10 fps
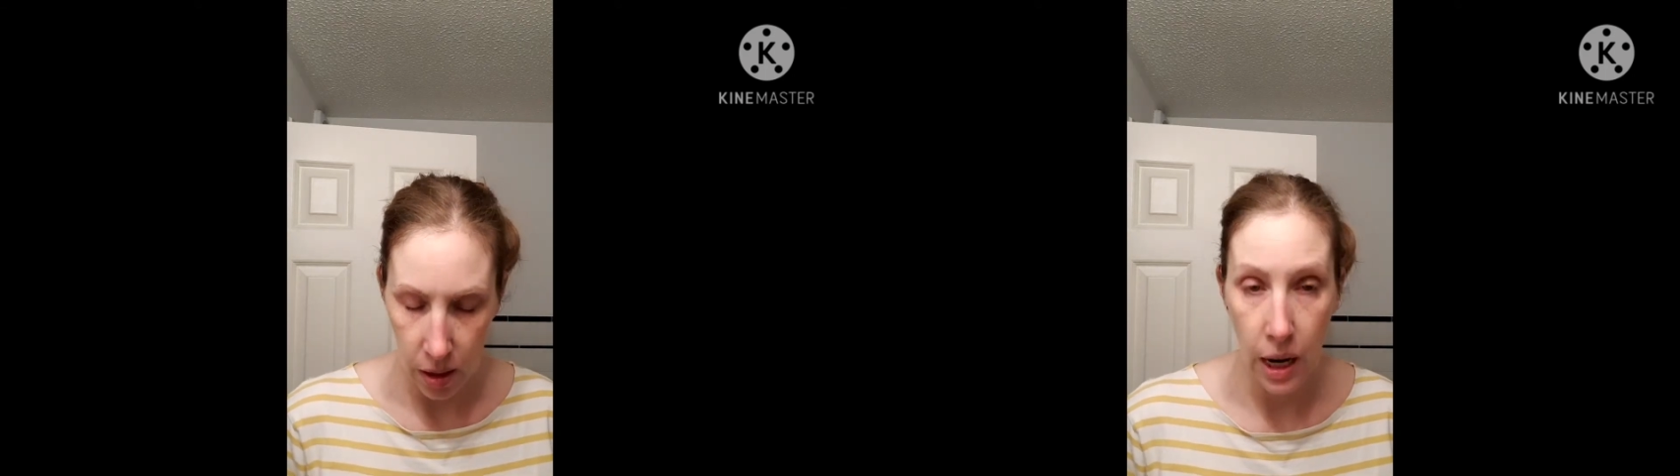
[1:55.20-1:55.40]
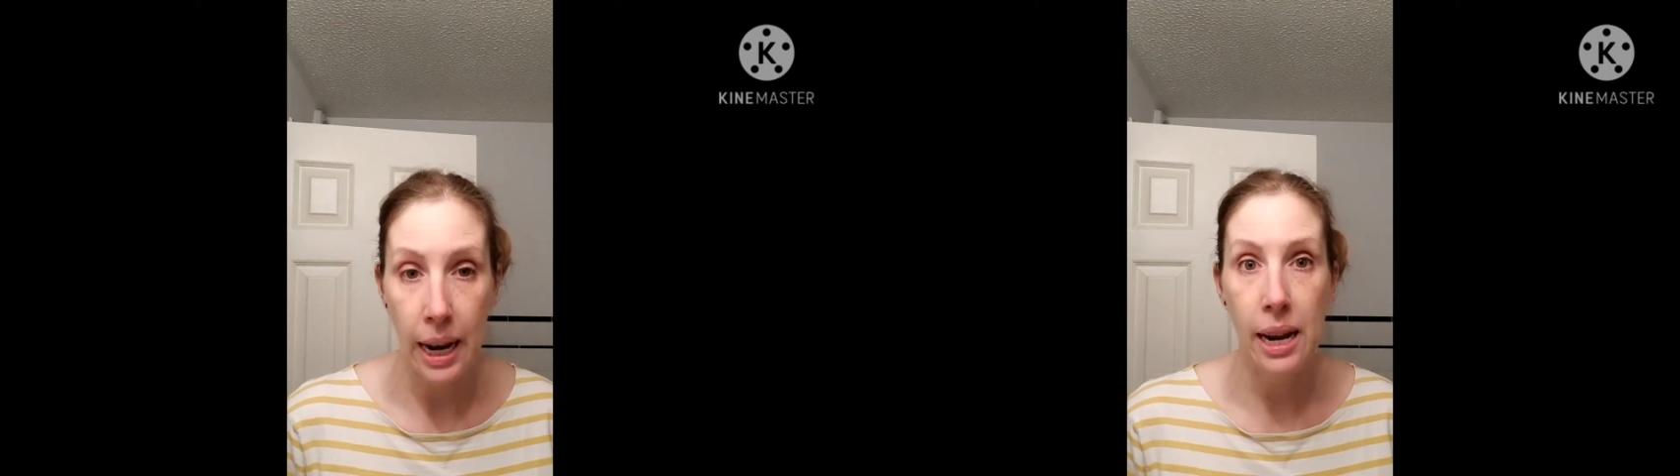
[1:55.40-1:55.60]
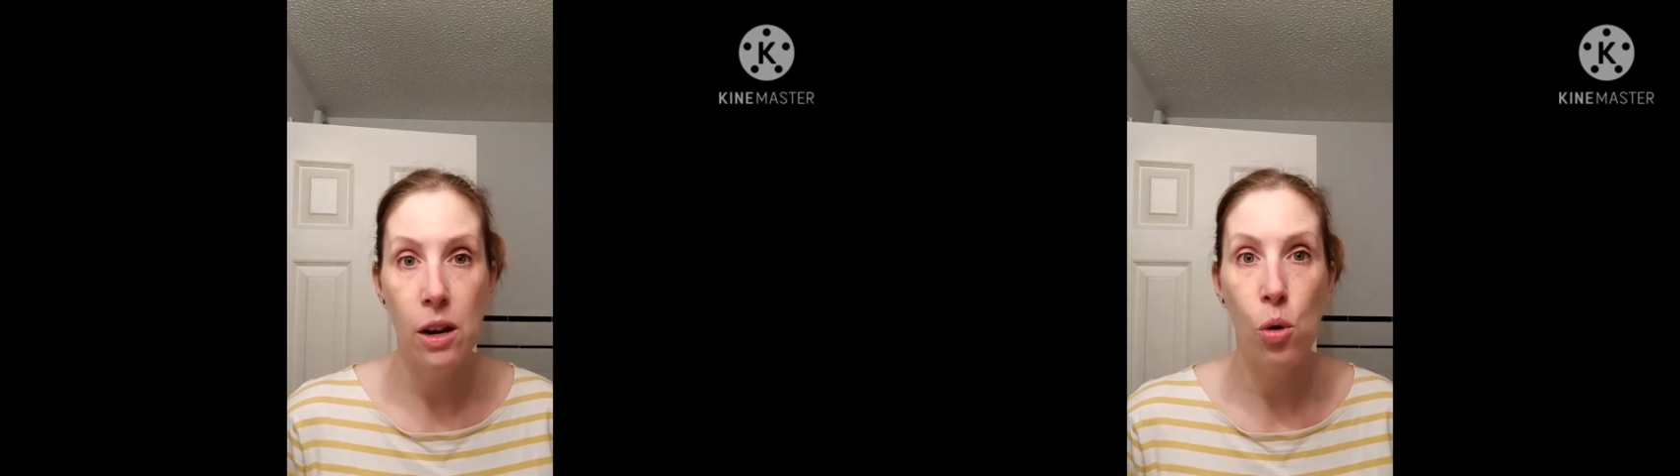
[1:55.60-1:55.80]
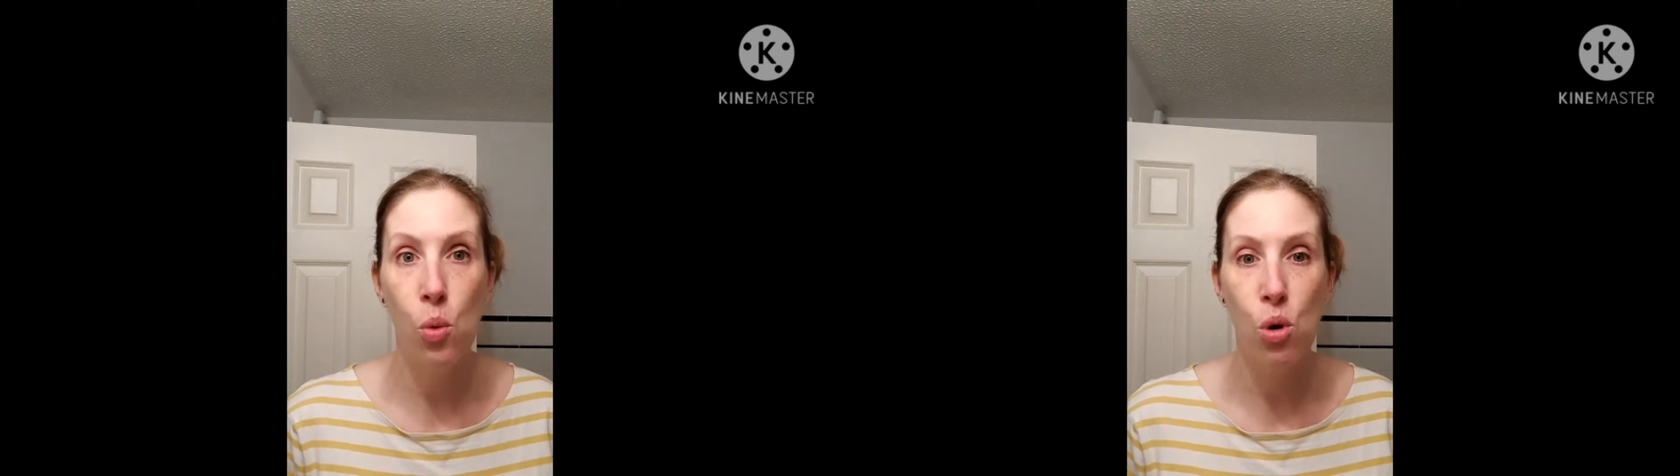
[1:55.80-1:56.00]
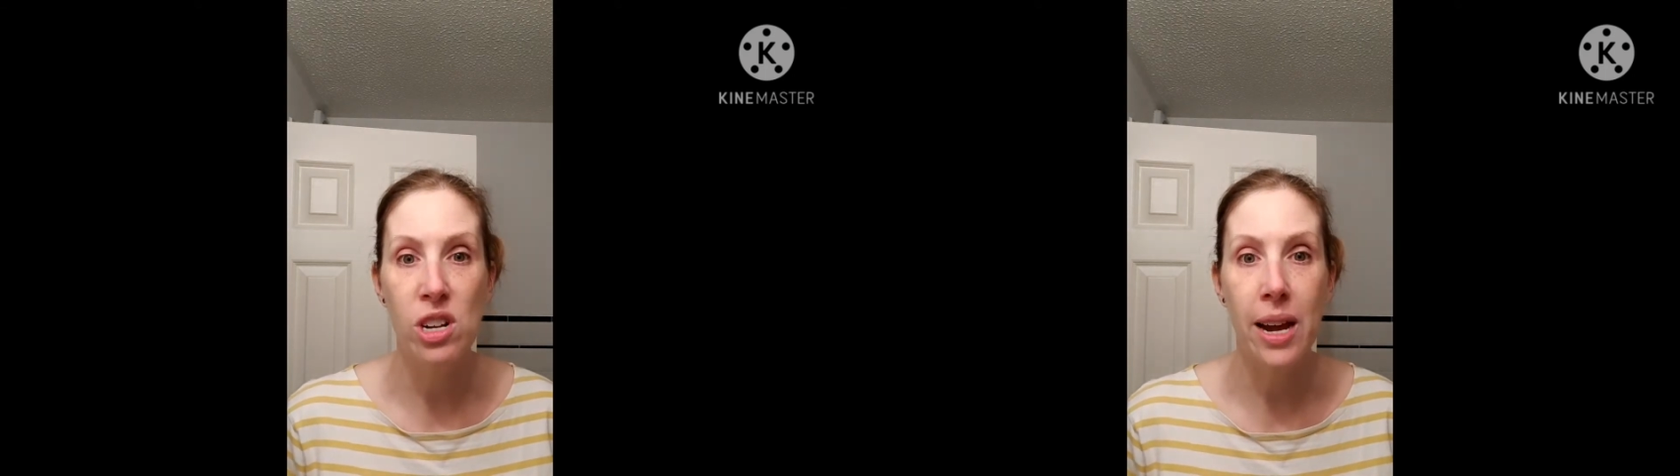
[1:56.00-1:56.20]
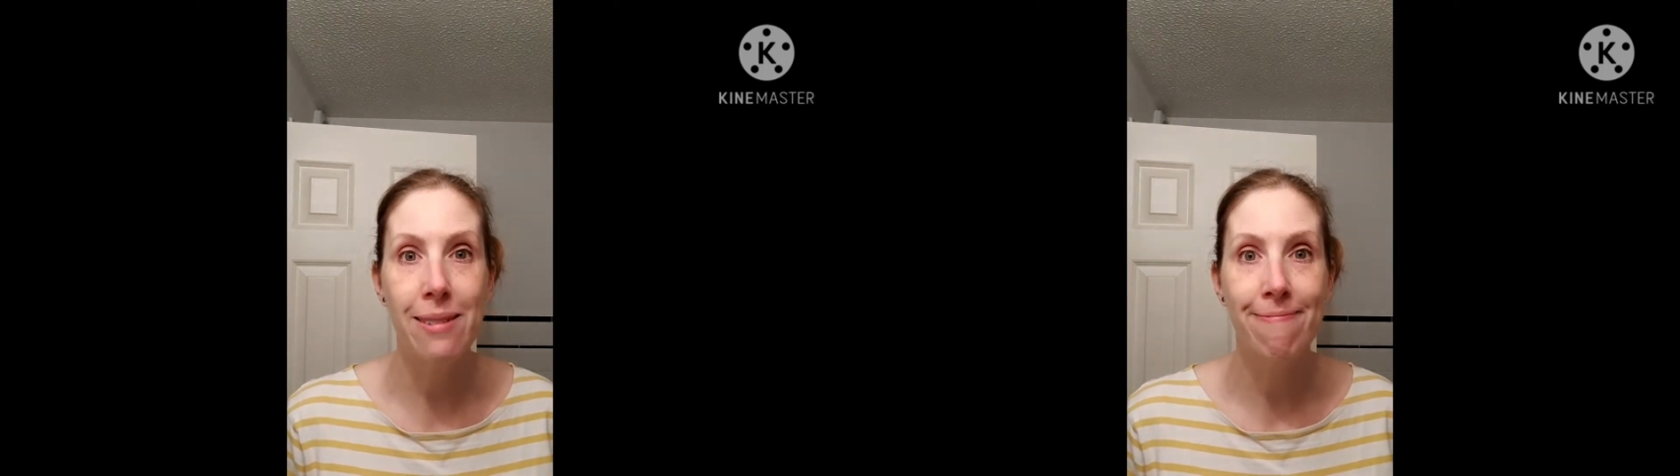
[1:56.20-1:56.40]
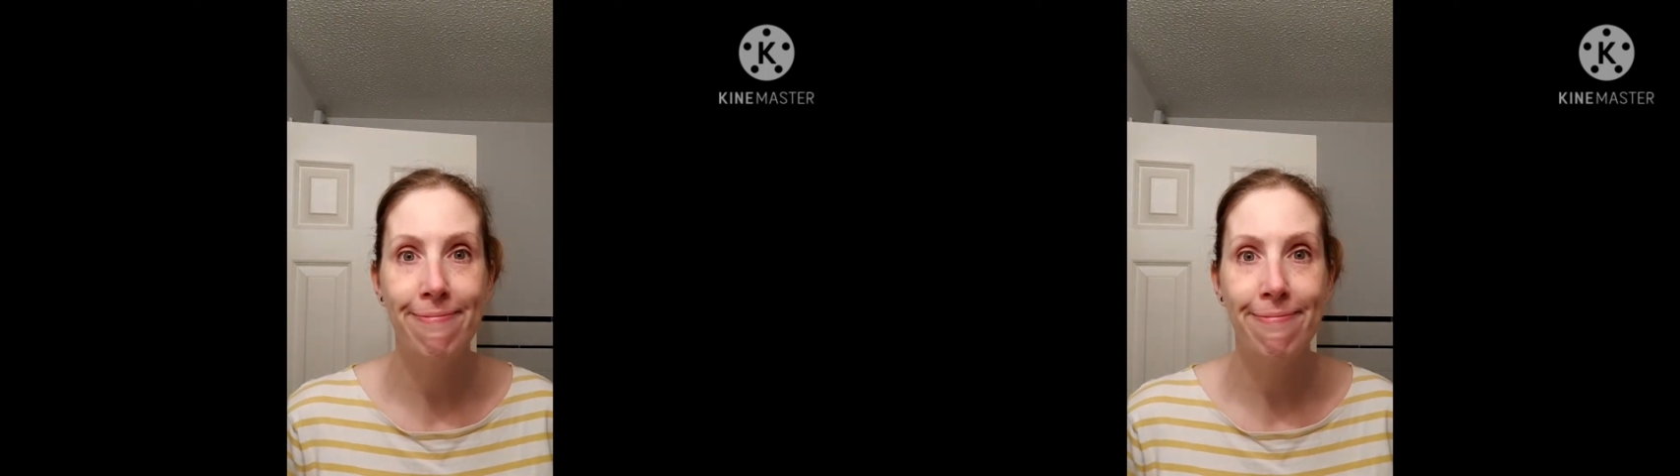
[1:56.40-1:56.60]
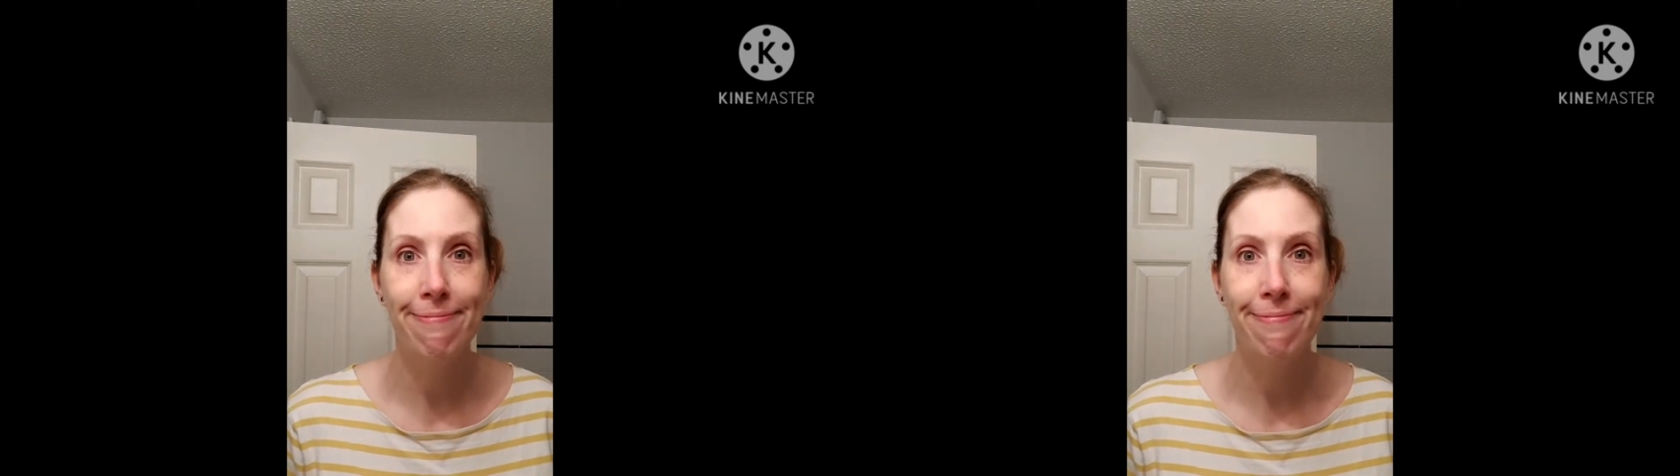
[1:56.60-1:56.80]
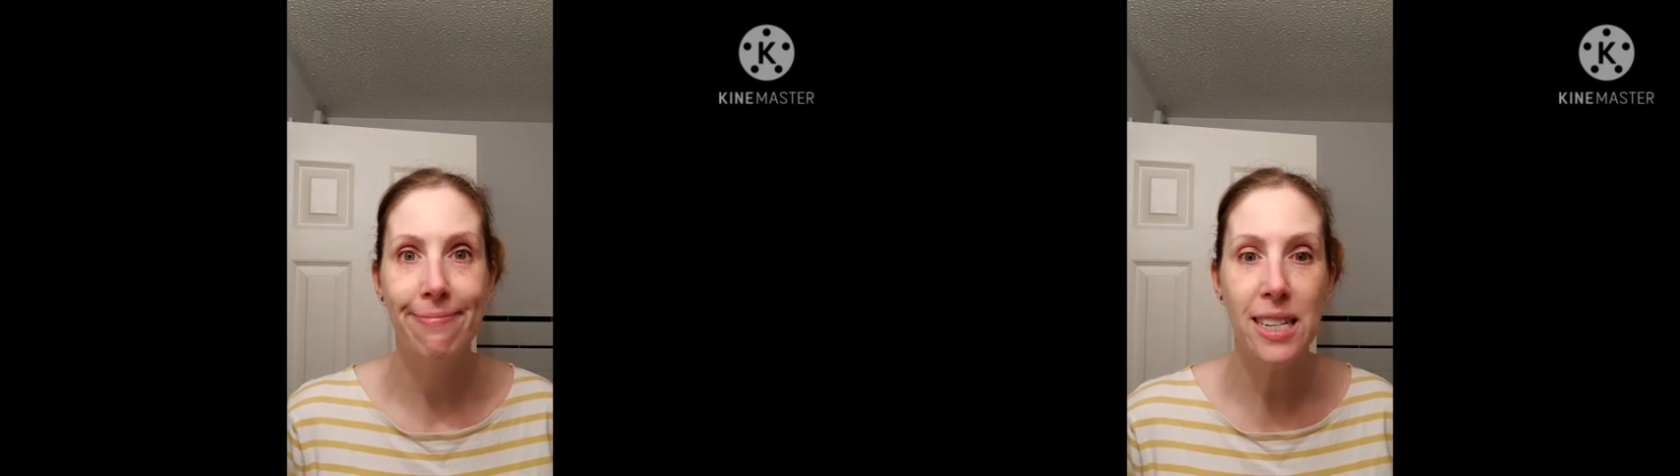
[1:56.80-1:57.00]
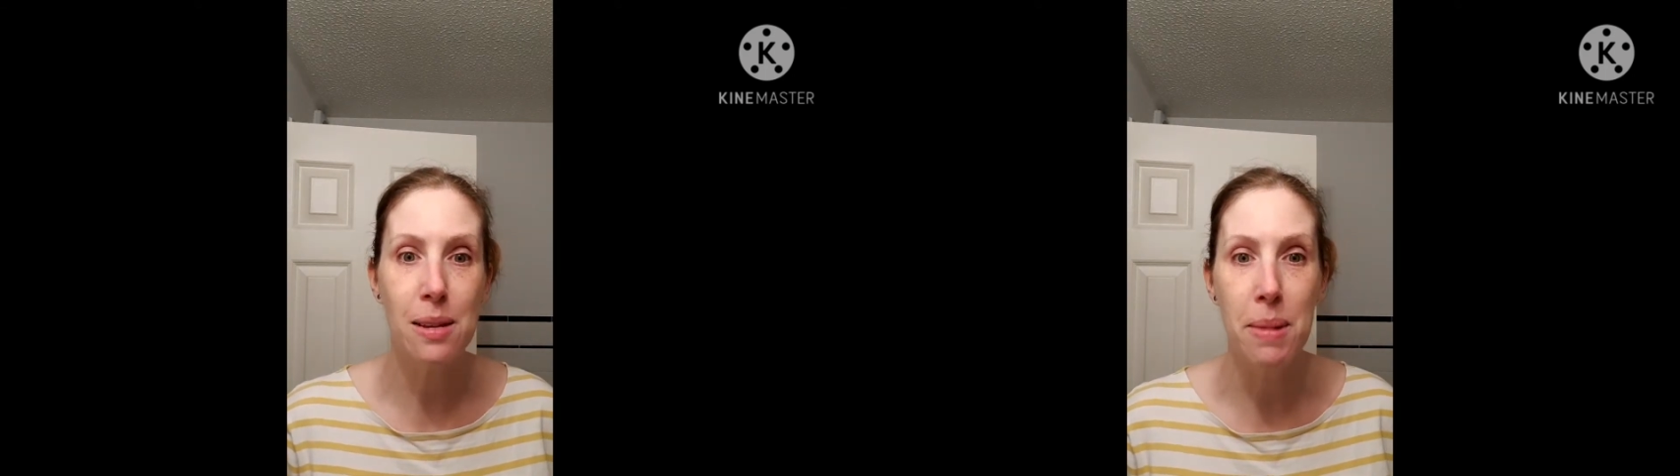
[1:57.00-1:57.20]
clean water is a